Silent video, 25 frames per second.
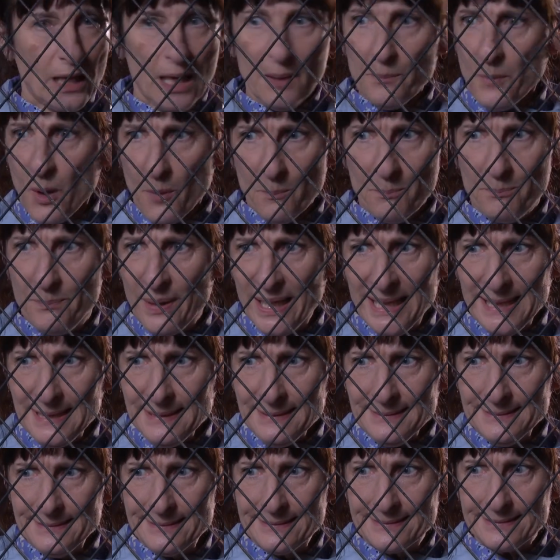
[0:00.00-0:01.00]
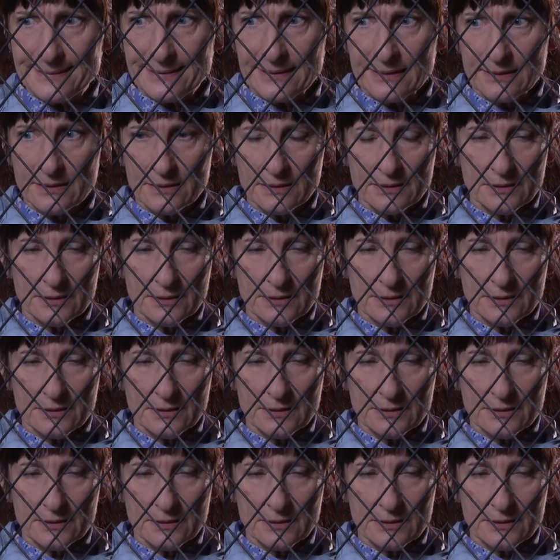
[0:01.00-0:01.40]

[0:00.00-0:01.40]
I'm on pins.